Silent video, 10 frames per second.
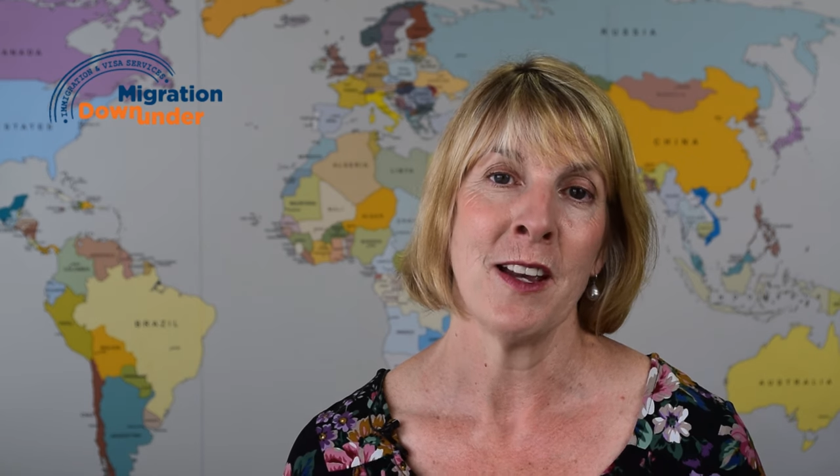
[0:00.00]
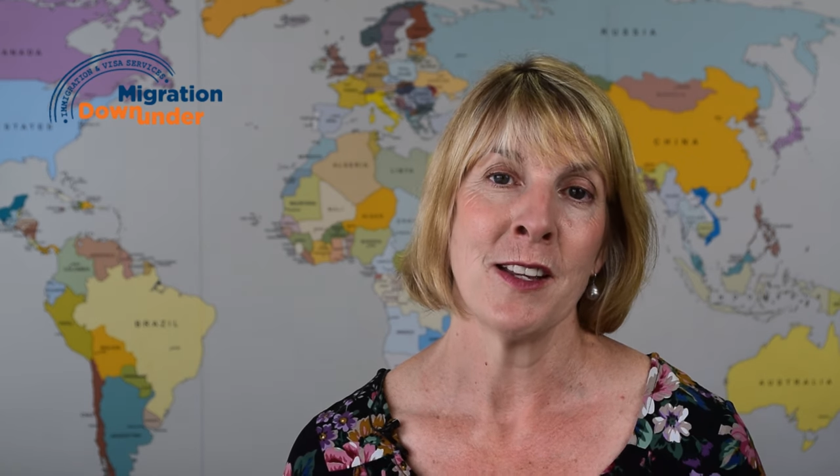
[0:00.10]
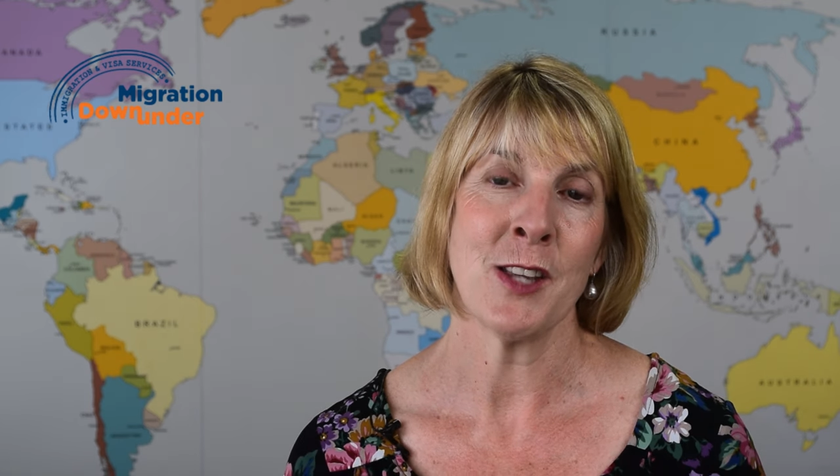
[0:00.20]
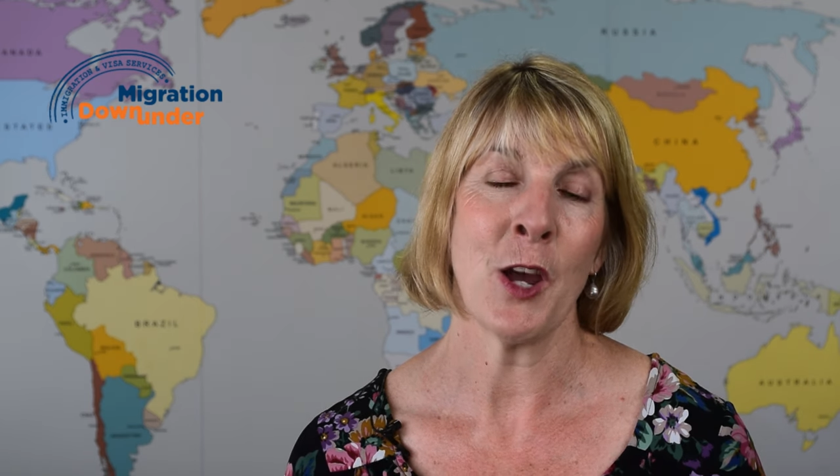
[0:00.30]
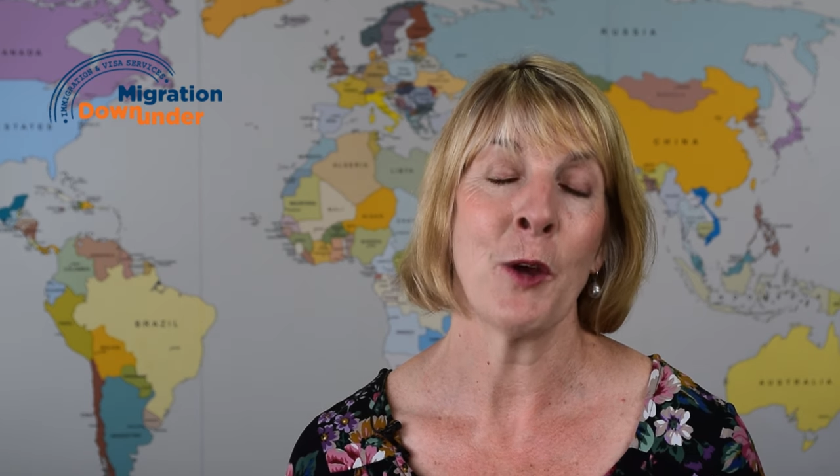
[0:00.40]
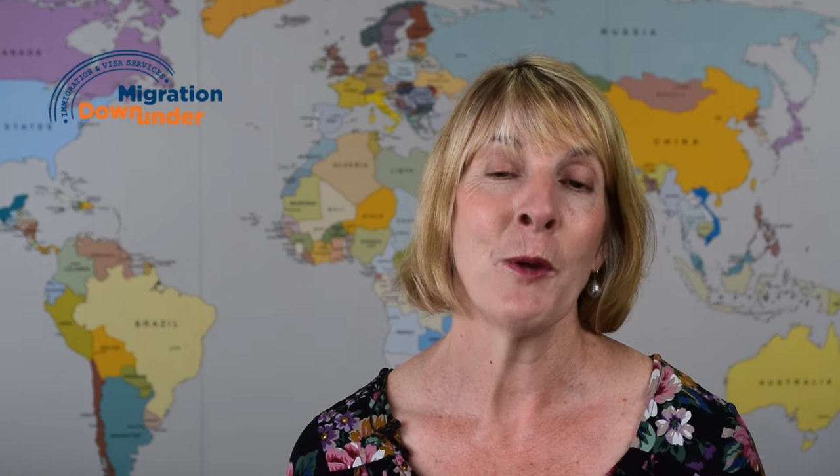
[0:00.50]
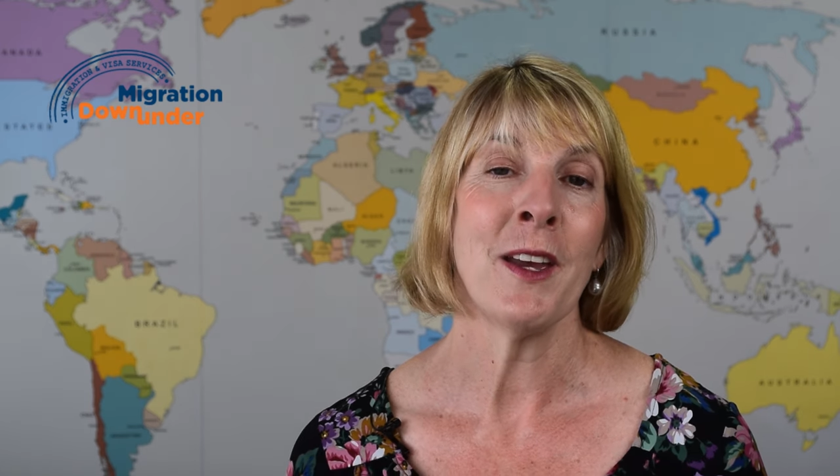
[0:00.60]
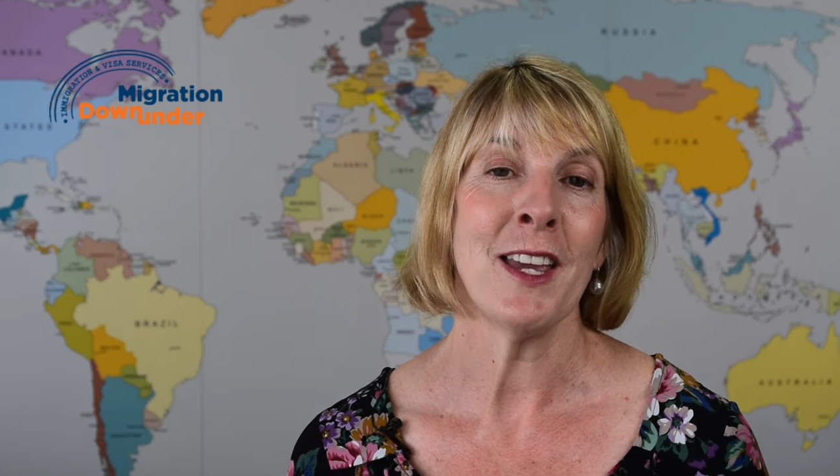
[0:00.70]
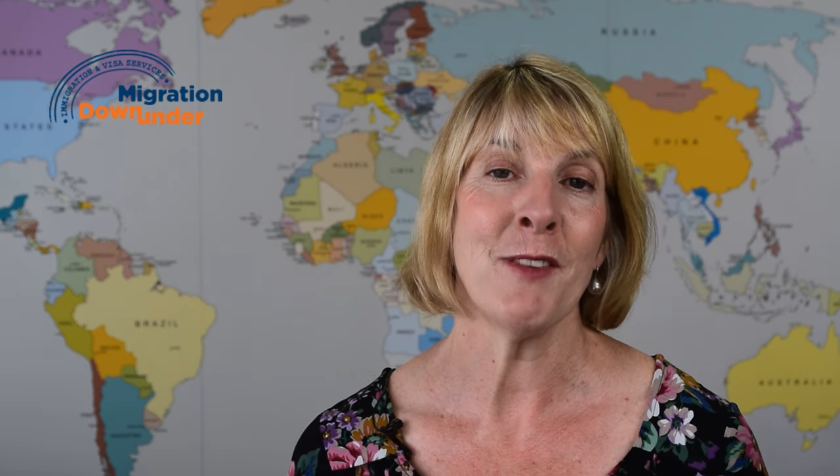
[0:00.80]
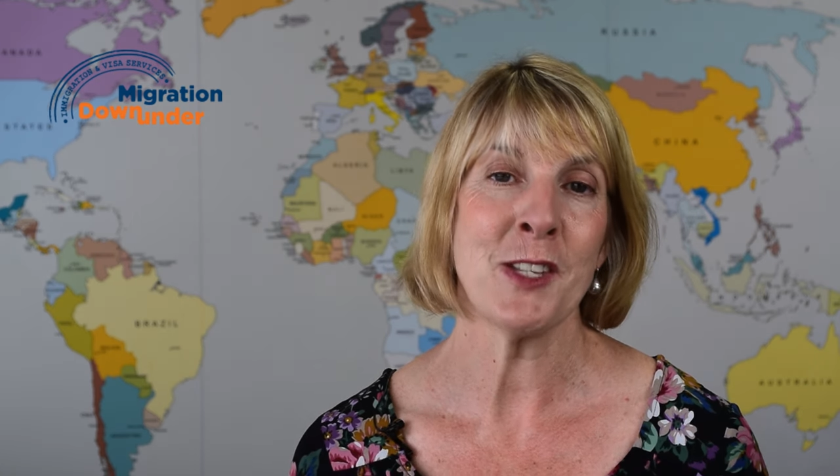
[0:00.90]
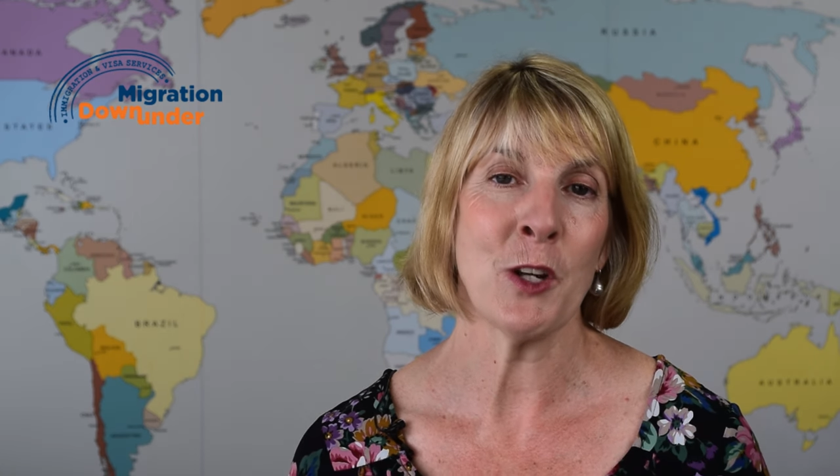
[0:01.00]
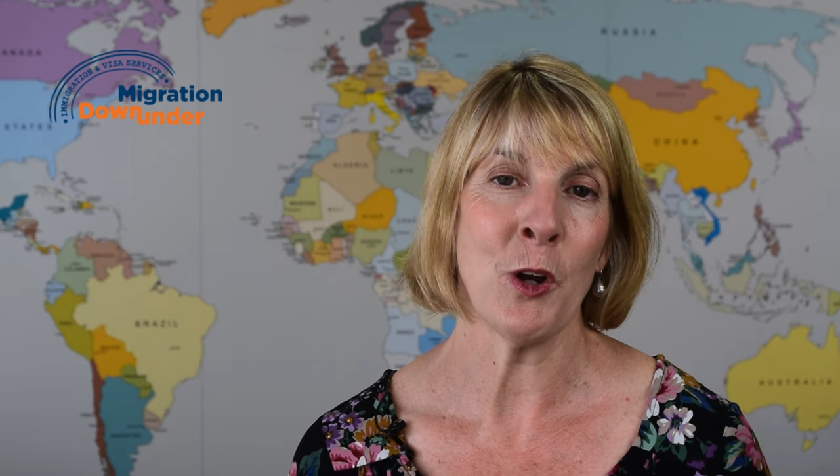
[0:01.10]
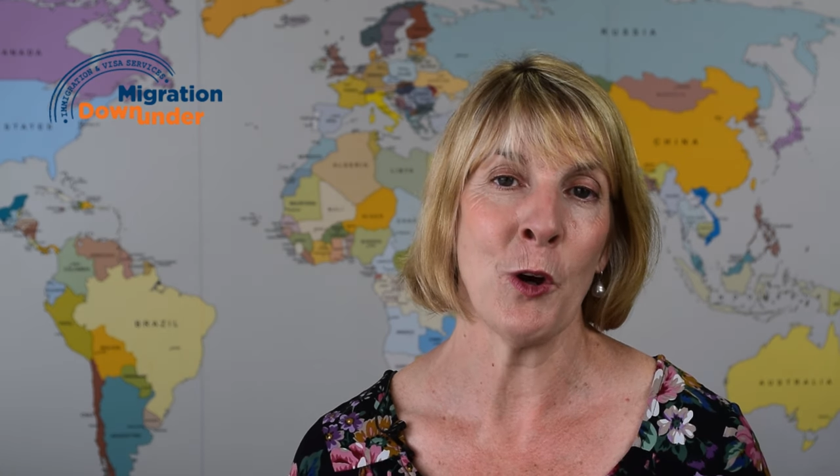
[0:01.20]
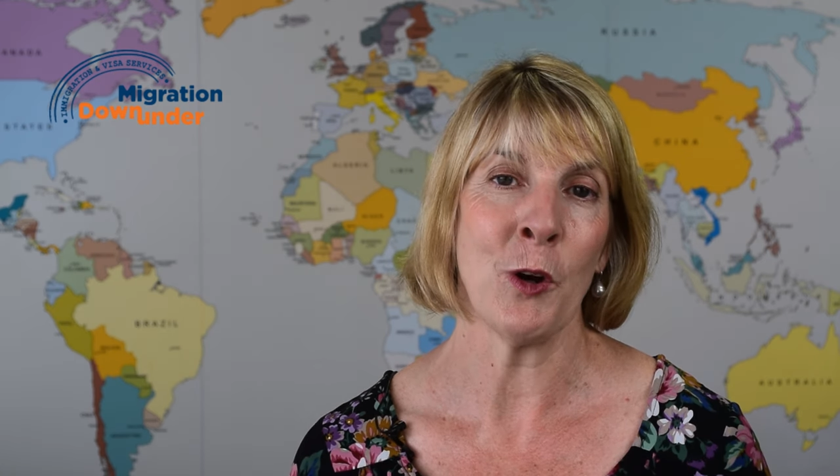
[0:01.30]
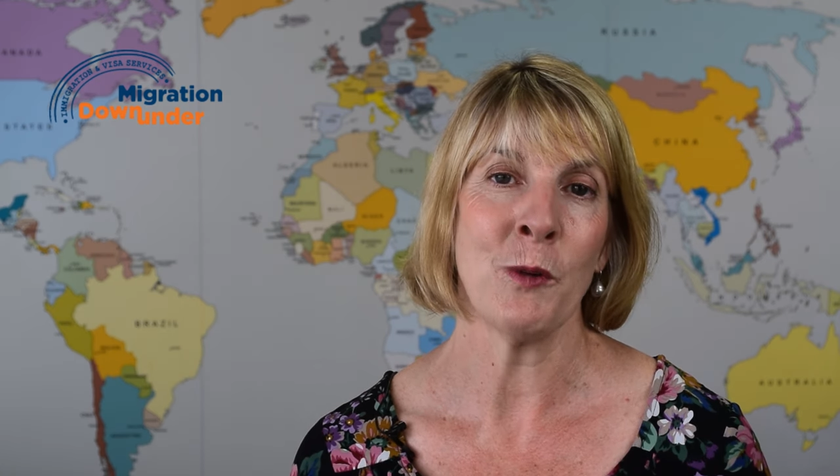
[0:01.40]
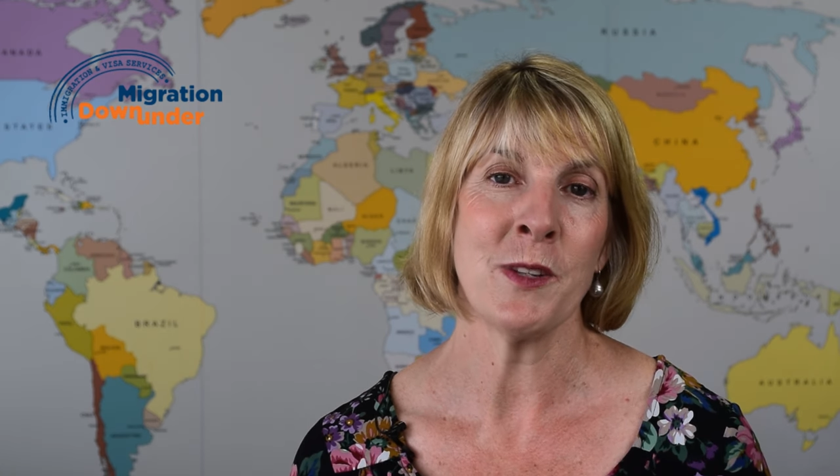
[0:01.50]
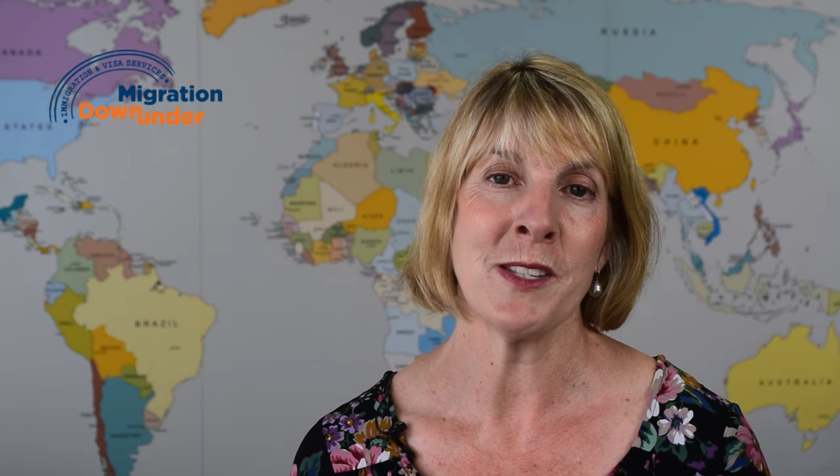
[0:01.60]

So give us a call